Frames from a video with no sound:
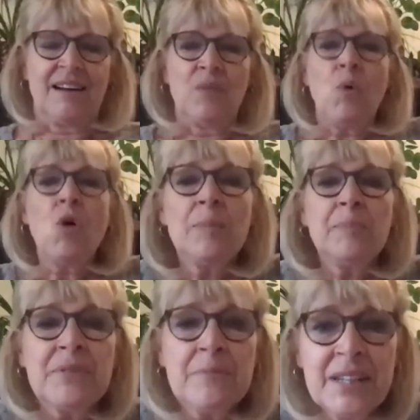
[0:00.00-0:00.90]
I woke
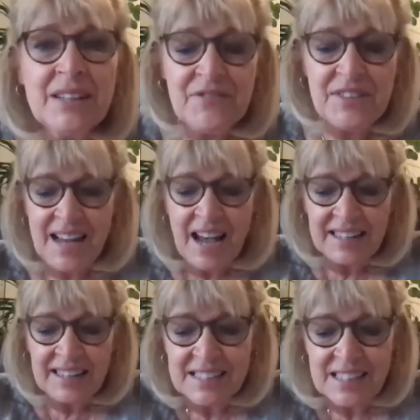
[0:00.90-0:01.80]
up in the middle of the
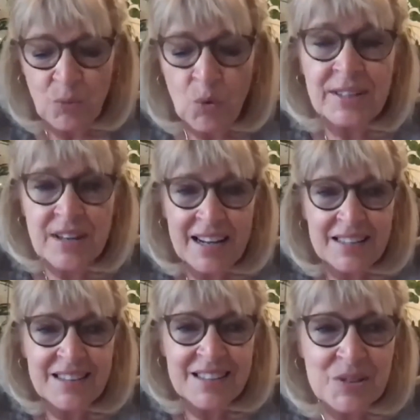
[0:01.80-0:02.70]
night one
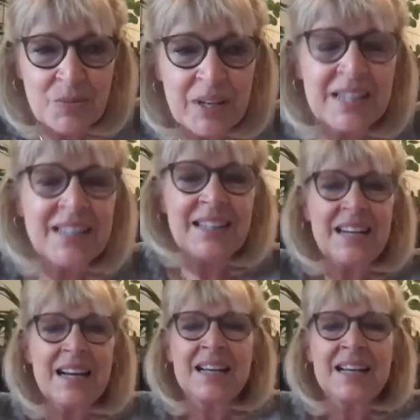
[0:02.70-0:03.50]
night this week.